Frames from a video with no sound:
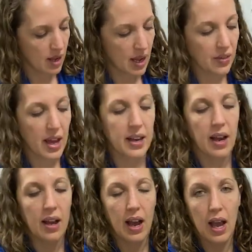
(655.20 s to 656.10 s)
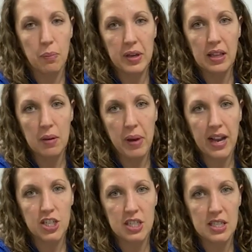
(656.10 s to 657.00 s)
and then I peel it
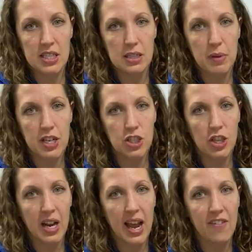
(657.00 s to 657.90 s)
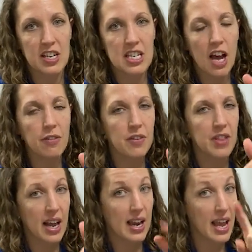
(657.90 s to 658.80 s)
back just a smidge so that I have enough of that